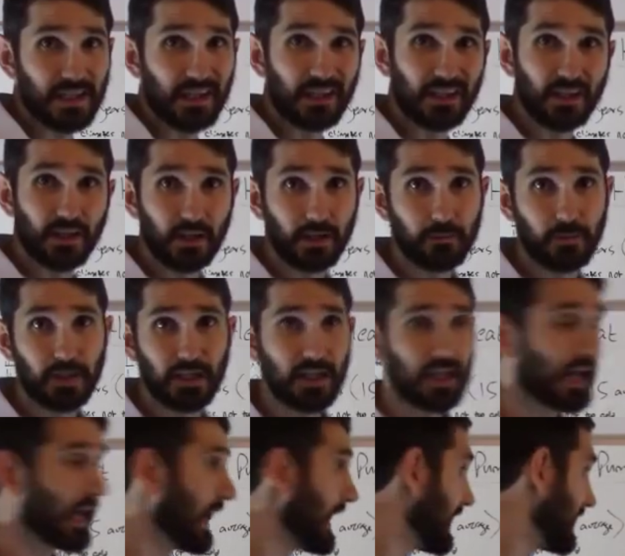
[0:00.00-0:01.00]
a Goodman
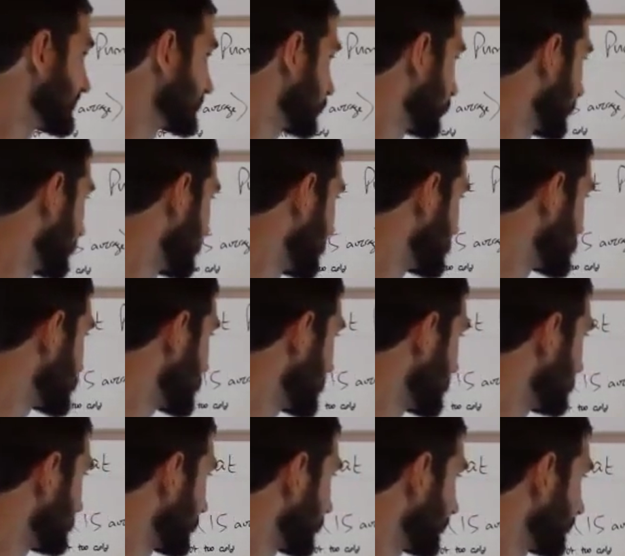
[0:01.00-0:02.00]
is going to be
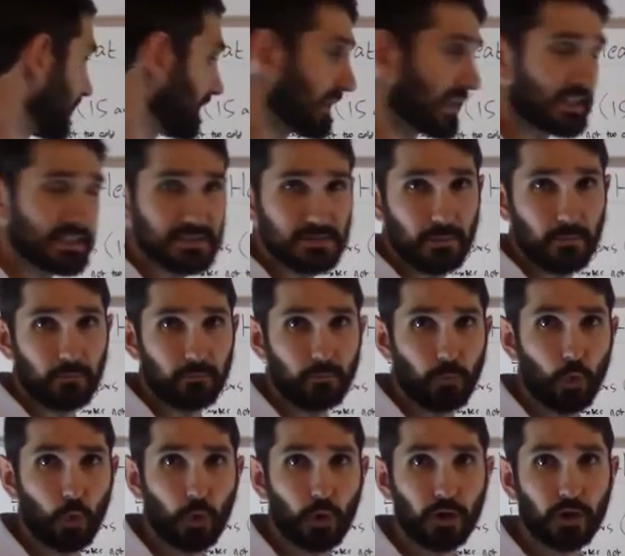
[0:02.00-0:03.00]
cheaper than these
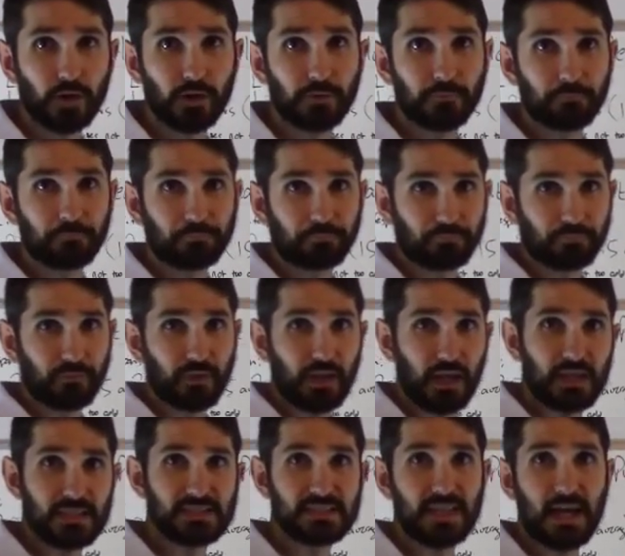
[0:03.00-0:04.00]
more
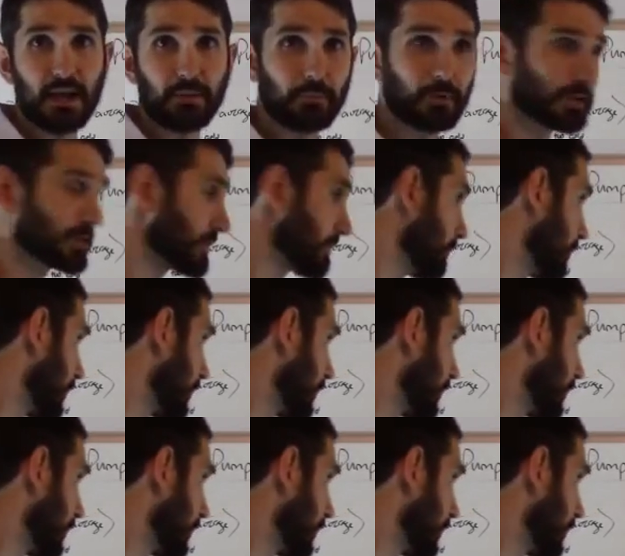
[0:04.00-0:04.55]
established